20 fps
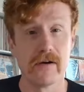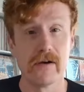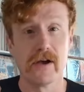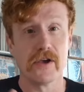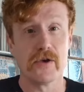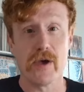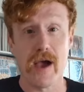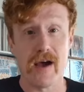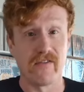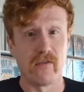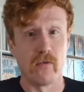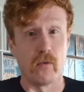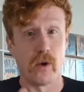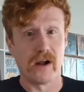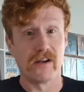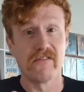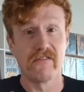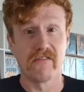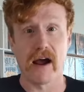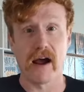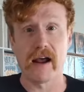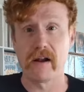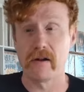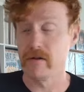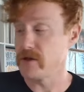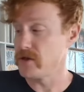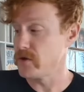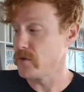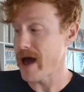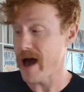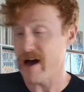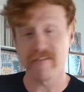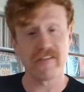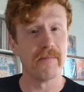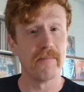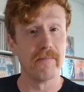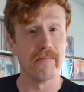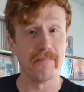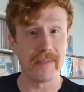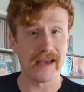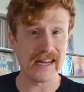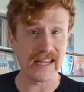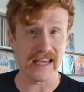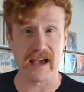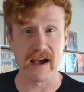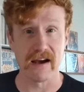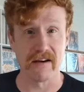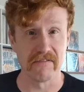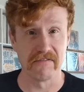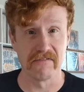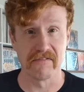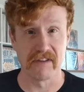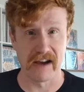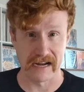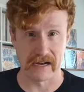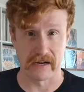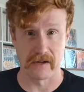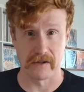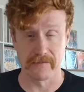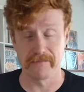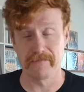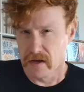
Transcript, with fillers: You have one vinyl, you have many vinyl.